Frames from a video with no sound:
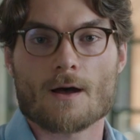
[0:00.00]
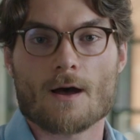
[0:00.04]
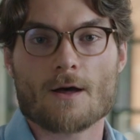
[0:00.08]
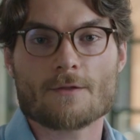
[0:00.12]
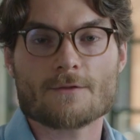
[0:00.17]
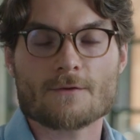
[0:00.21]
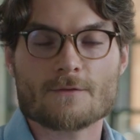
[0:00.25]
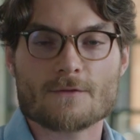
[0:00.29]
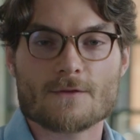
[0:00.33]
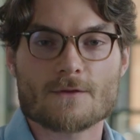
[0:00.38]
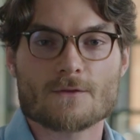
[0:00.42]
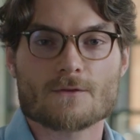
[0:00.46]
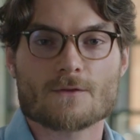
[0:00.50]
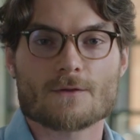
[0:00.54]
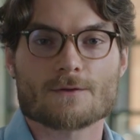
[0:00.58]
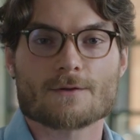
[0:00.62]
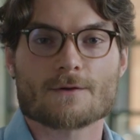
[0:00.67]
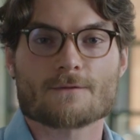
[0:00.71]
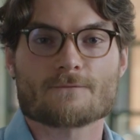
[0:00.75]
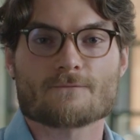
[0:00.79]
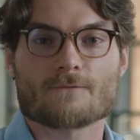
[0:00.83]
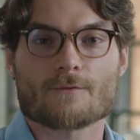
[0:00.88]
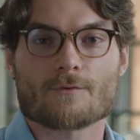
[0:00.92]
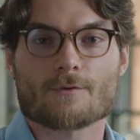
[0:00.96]
Other things to
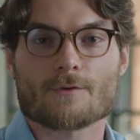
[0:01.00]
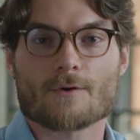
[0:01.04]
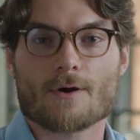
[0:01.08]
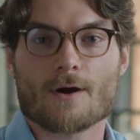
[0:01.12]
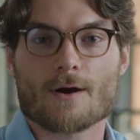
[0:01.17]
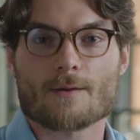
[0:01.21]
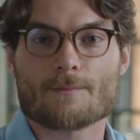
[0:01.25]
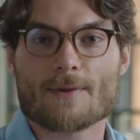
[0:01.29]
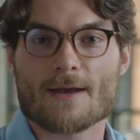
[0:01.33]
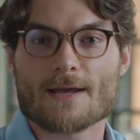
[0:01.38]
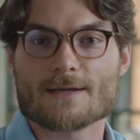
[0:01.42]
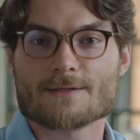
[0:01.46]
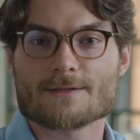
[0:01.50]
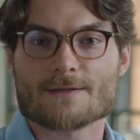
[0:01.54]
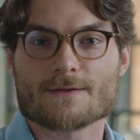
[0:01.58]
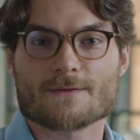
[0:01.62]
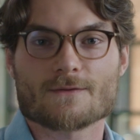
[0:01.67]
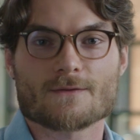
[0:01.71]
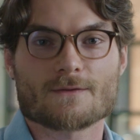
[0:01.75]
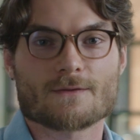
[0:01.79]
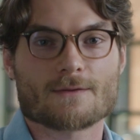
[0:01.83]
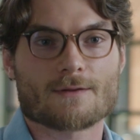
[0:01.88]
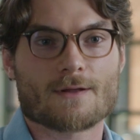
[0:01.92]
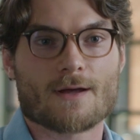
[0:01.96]
look for are
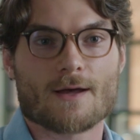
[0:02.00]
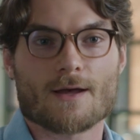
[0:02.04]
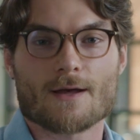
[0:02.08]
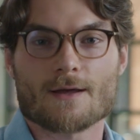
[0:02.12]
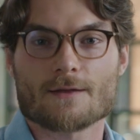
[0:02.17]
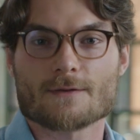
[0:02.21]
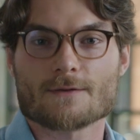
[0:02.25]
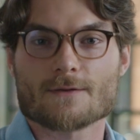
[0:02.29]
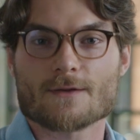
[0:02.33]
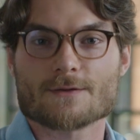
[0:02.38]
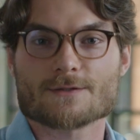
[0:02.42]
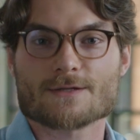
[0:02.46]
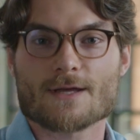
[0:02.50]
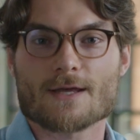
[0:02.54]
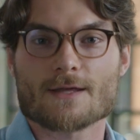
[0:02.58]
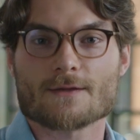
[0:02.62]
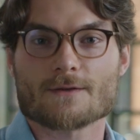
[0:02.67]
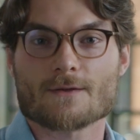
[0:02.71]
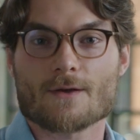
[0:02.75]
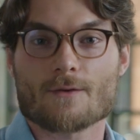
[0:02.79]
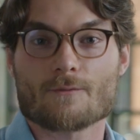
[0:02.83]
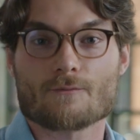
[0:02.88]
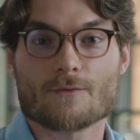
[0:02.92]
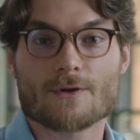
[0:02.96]
pages such
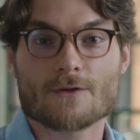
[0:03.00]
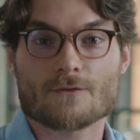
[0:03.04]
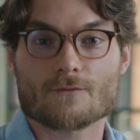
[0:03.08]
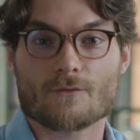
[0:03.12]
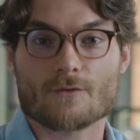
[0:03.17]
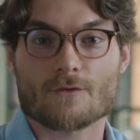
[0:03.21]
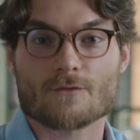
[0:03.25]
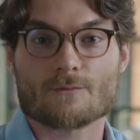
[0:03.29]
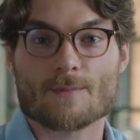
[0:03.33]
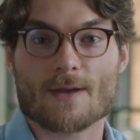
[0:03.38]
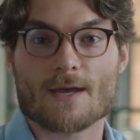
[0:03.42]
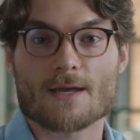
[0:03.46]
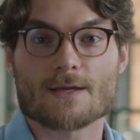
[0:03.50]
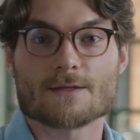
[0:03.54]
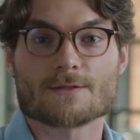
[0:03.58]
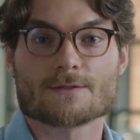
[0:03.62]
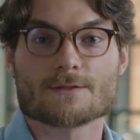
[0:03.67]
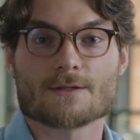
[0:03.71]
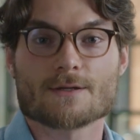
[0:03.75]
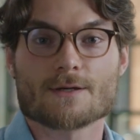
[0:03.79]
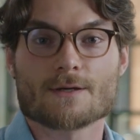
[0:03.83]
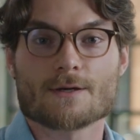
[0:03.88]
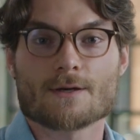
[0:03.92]
as a resource page,